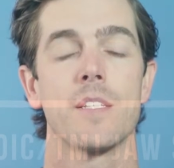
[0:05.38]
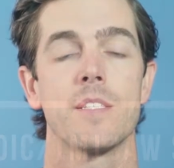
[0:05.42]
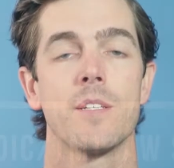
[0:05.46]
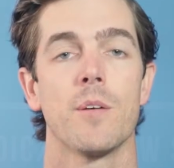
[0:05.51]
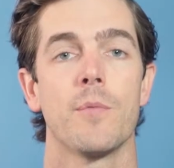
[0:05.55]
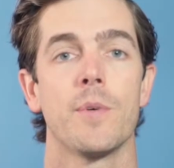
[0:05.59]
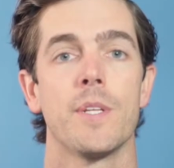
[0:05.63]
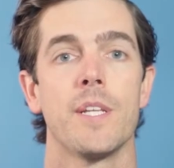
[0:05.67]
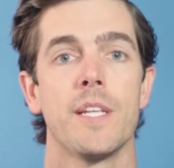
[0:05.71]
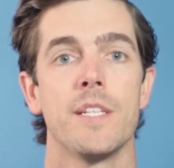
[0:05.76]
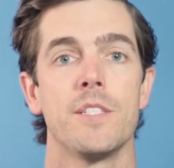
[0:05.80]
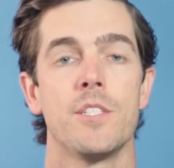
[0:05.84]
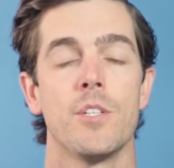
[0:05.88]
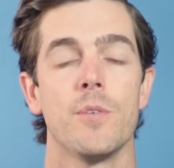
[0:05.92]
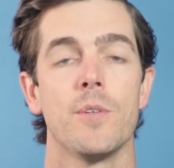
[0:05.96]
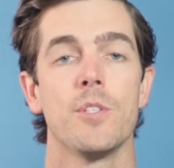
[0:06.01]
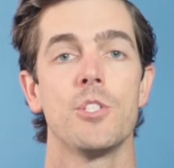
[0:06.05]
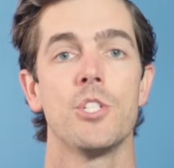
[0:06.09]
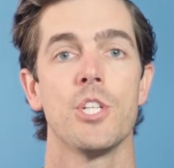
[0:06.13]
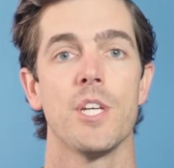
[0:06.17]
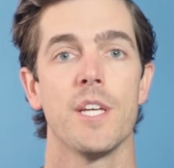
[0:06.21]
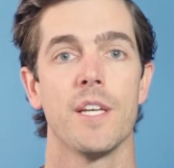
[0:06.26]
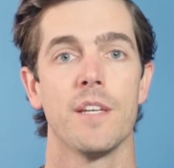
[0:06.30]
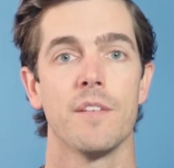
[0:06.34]
that we need to
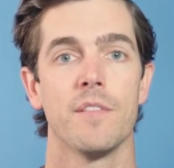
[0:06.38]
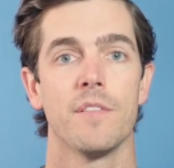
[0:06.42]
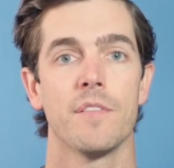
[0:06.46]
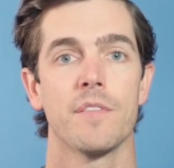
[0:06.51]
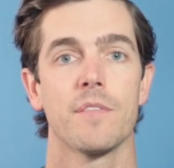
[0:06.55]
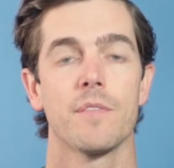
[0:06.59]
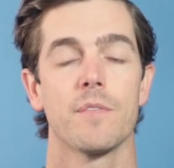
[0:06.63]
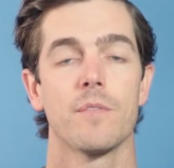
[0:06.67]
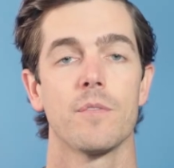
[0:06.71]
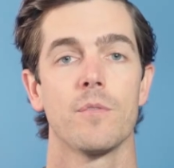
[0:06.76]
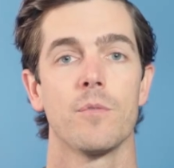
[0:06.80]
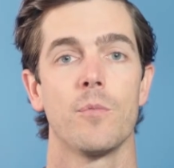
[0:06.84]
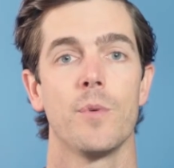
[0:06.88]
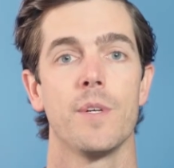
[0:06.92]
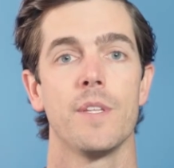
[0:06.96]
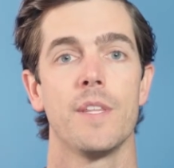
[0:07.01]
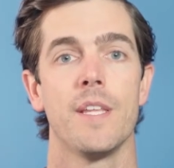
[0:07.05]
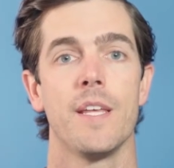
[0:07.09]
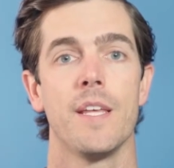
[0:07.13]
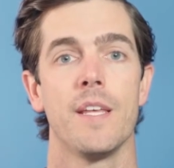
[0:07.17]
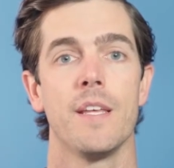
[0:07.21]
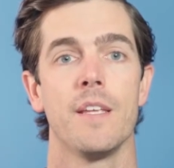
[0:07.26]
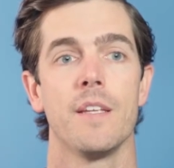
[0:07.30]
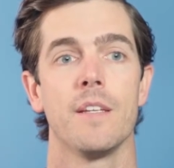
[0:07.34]
achieve
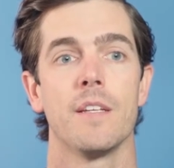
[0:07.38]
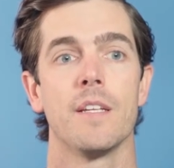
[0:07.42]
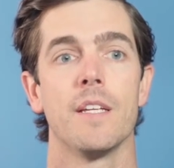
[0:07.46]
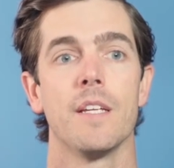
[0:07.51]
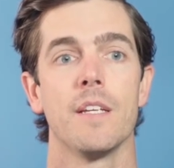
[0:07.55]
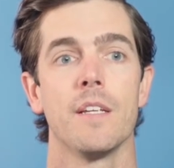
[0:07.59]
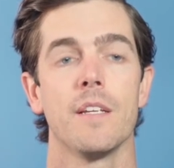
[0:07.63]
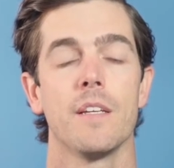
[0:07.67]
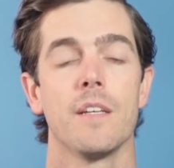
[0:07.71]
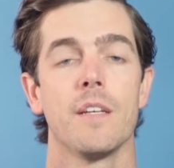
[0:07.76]
within,